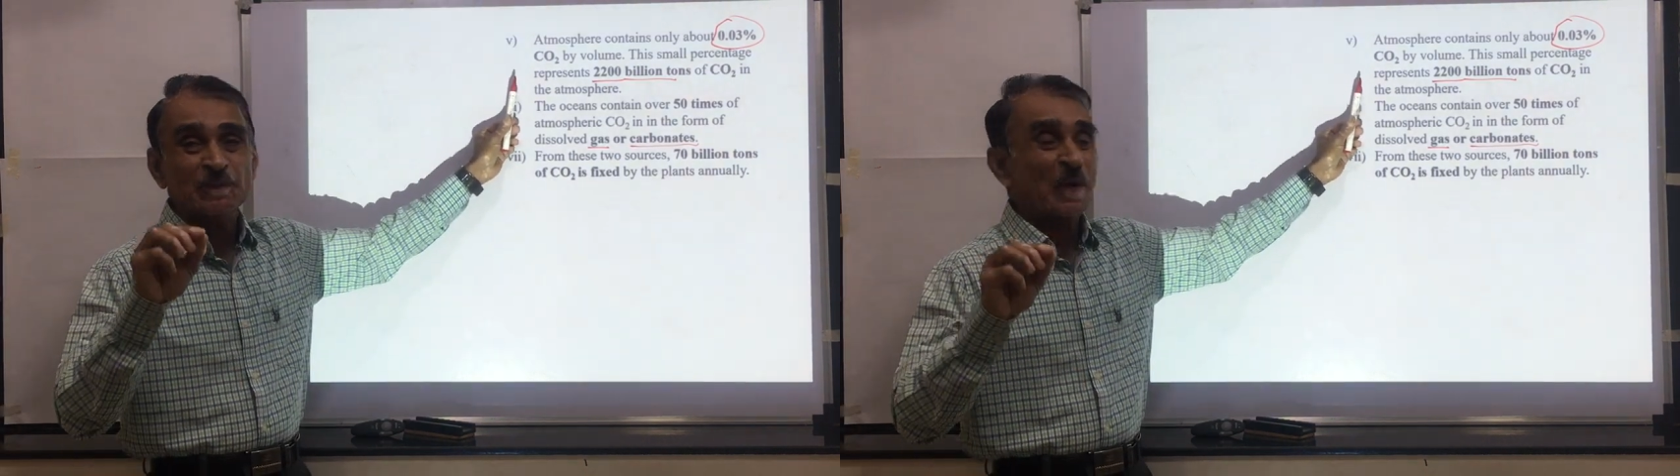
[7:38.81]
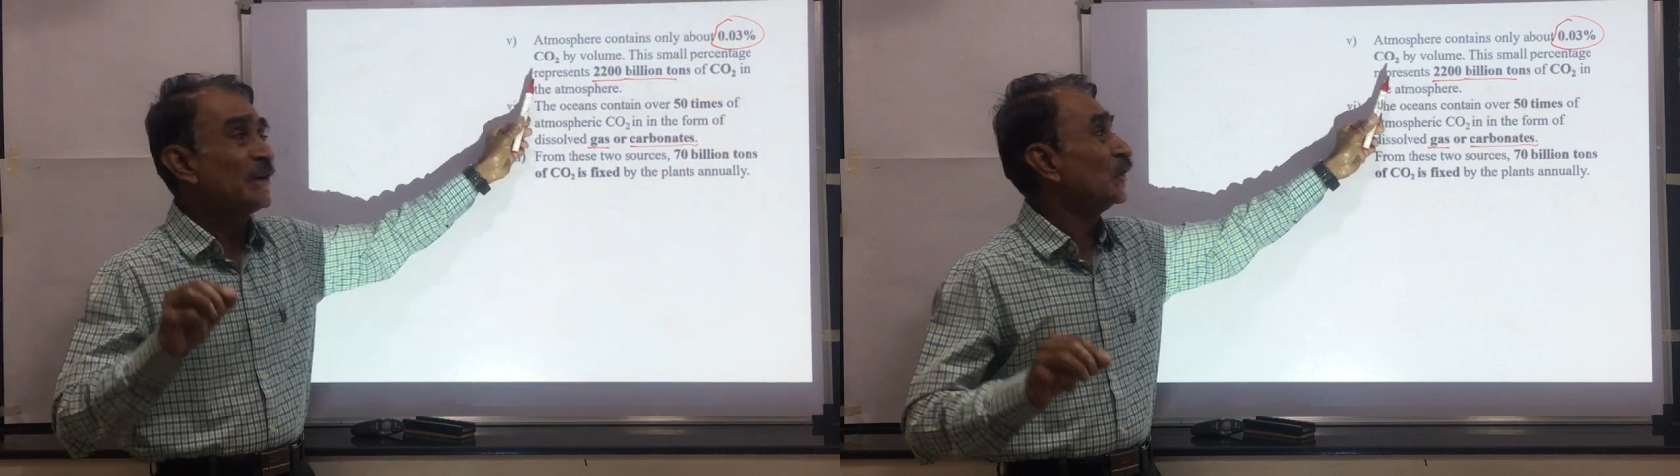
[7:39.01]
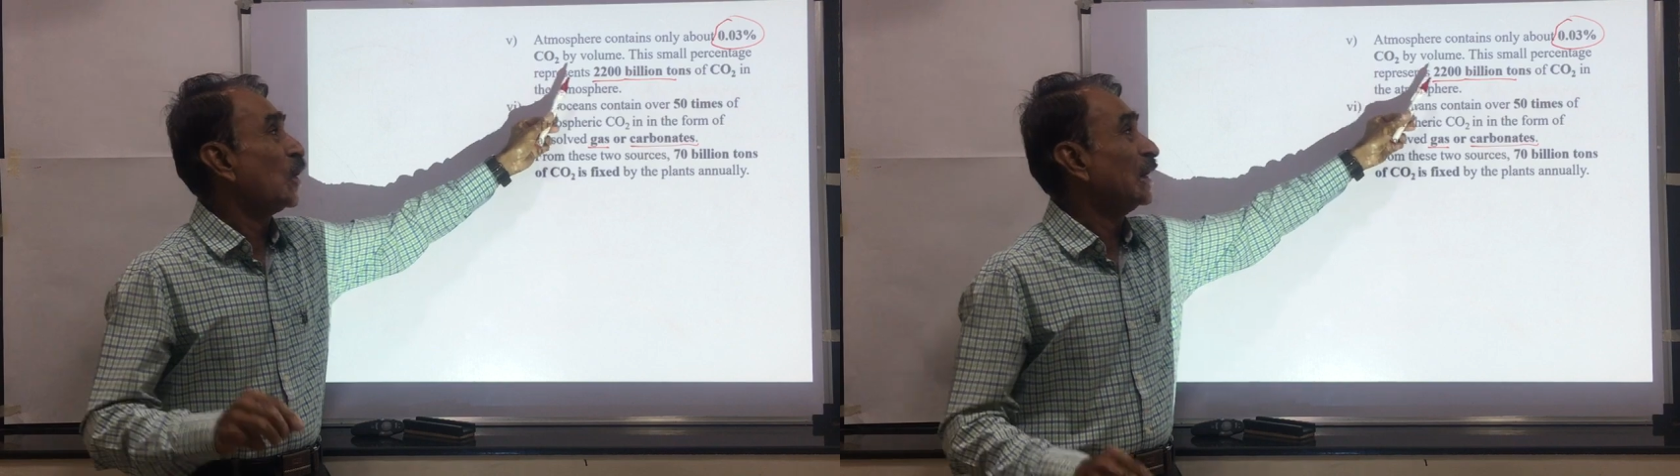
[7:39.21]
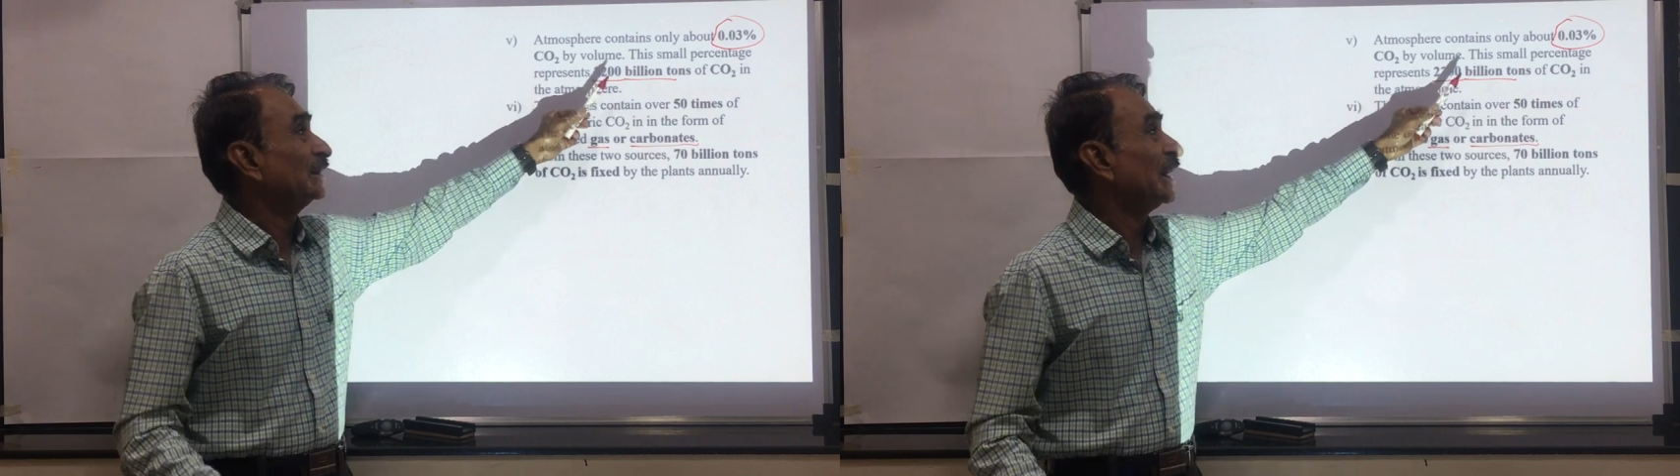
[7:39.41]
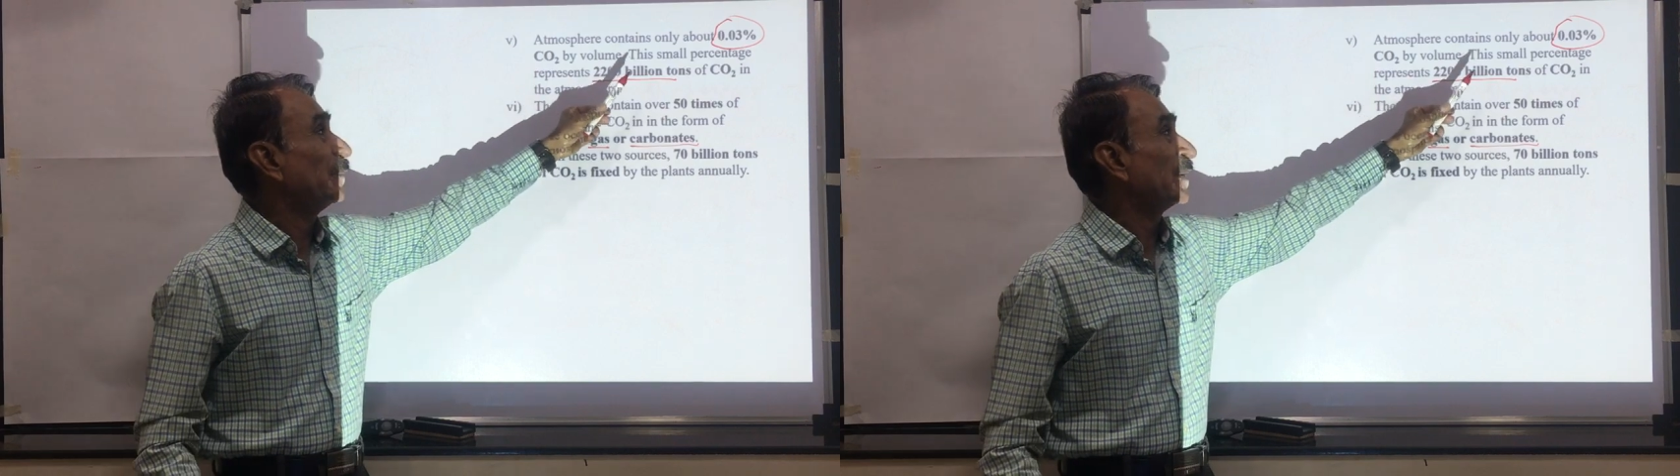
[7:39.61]

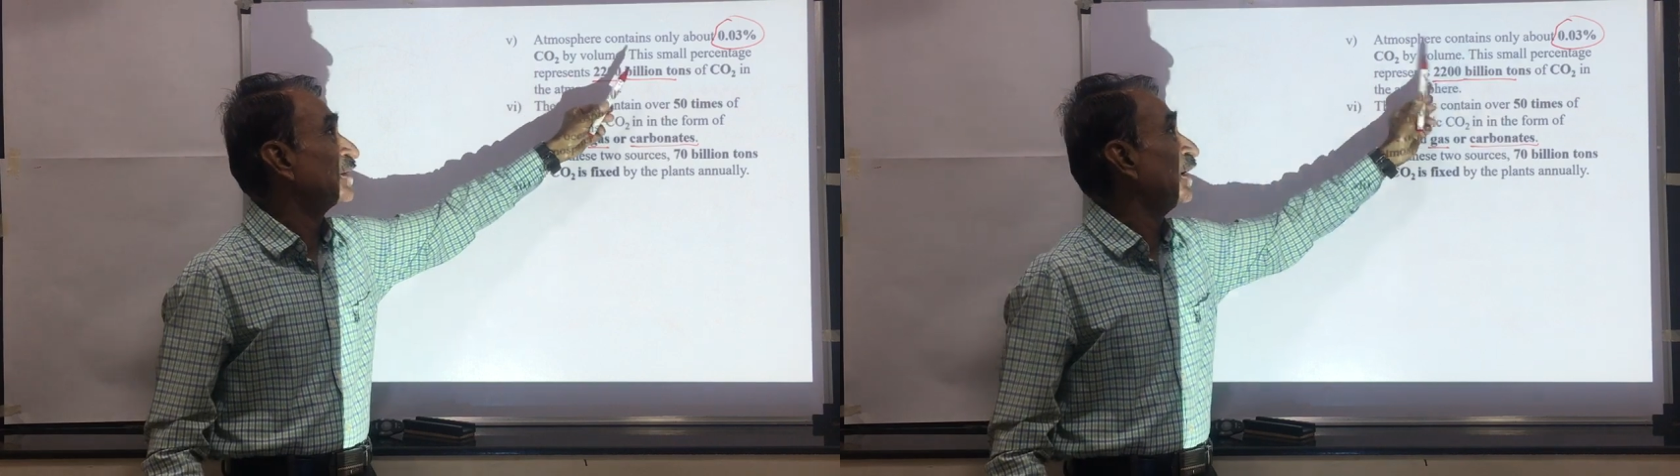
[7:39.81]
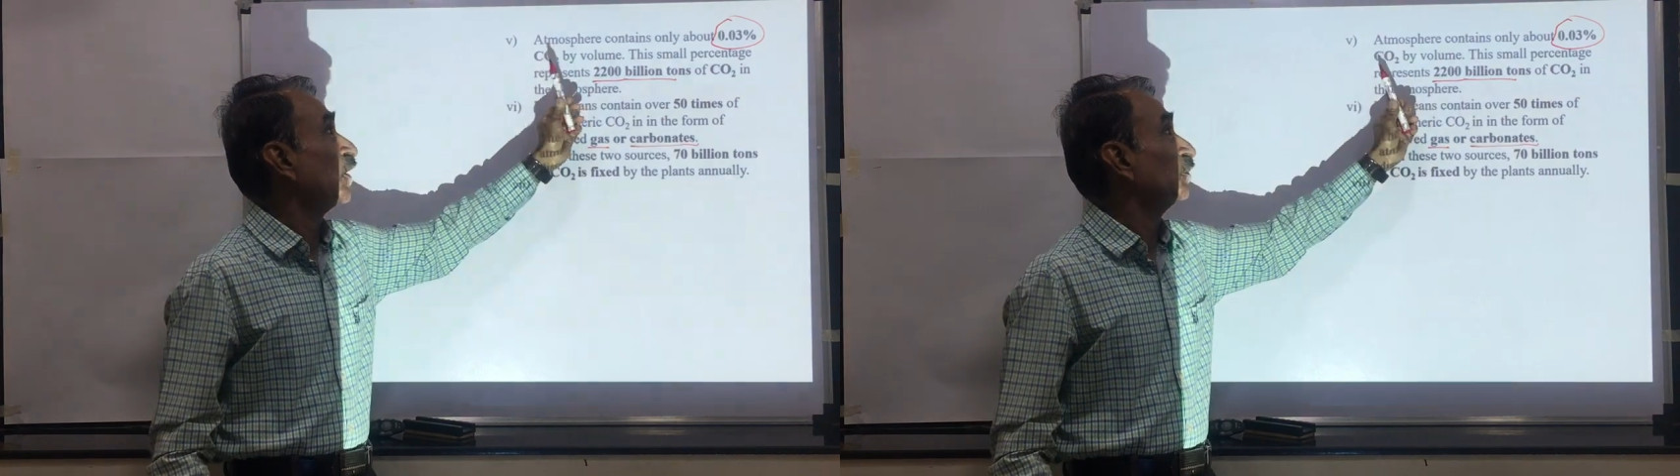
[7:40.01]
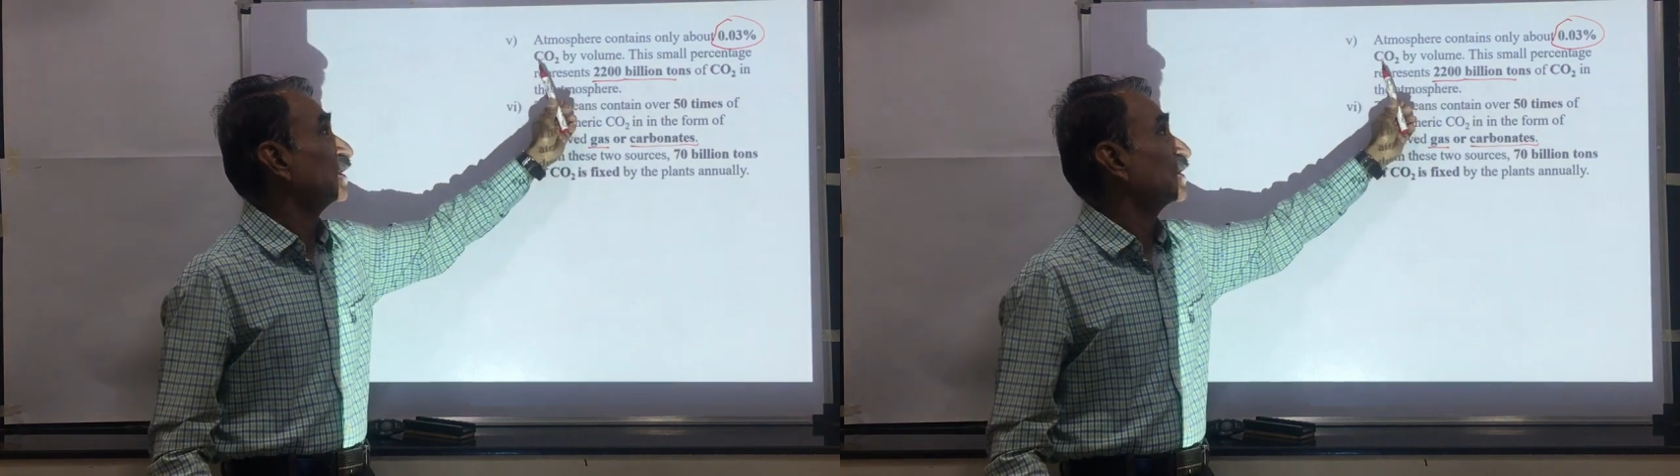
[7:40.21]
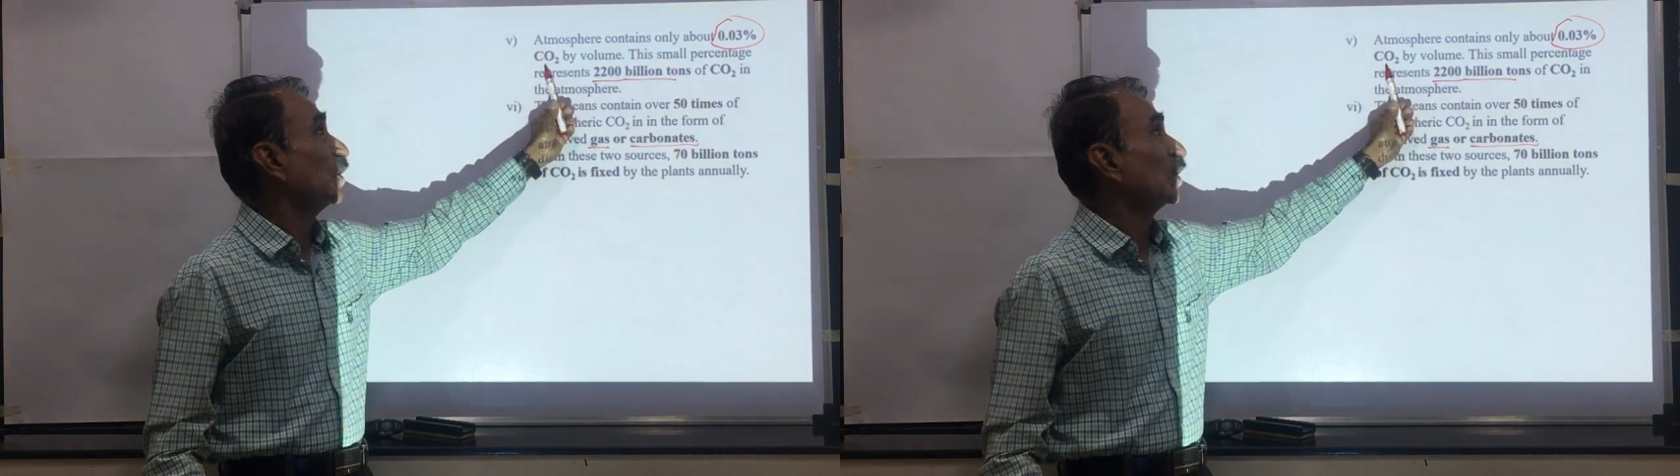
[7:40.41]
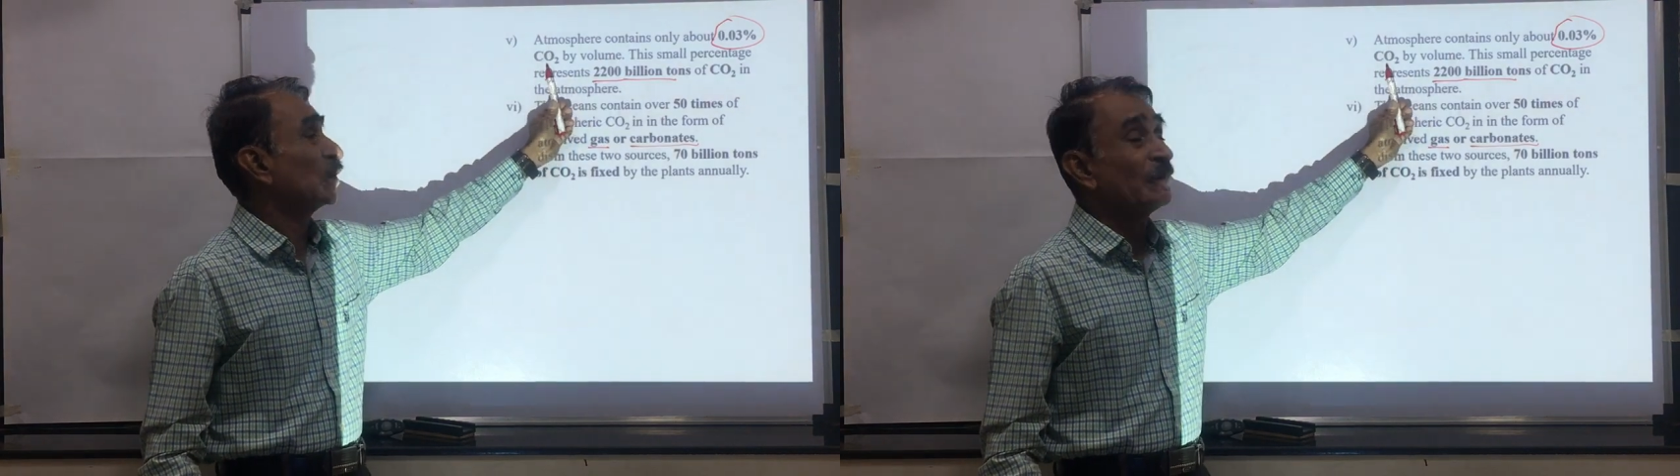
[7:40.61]
0.03% of the
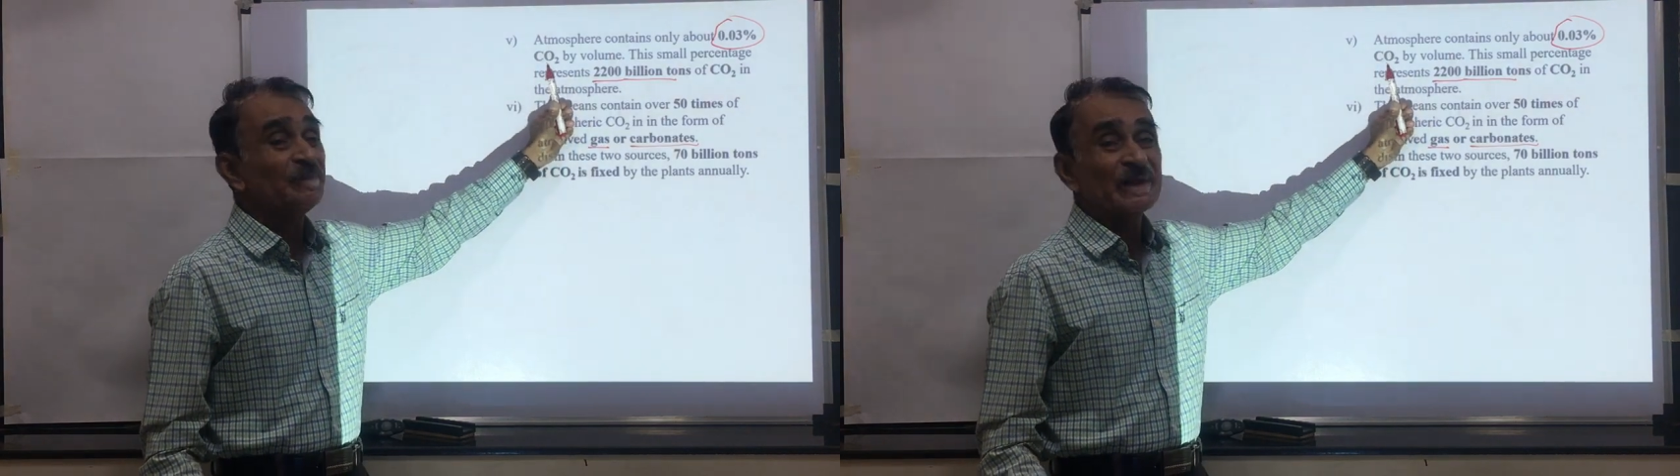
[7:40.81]
CO2.